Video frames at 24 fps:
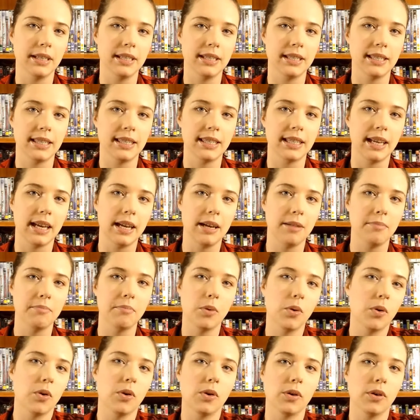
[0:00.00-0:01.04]
seem
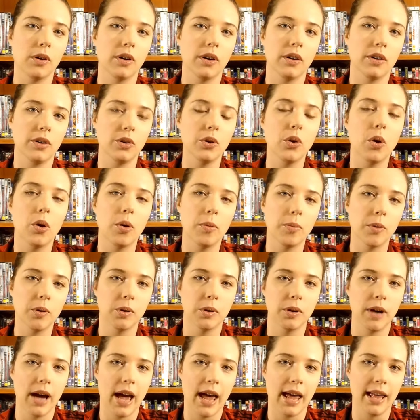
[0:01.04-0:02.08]
more
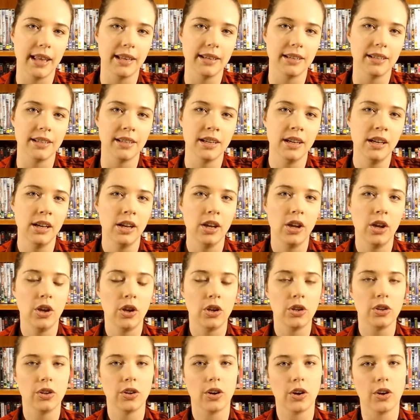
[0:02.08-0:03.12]
normal and,
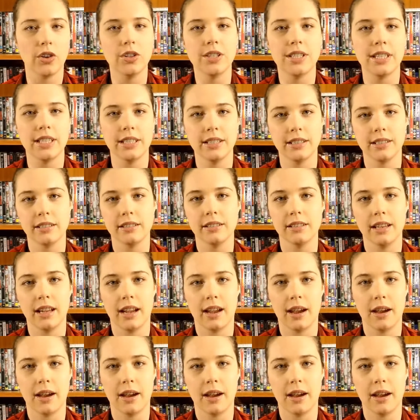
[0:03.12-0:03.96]
didn't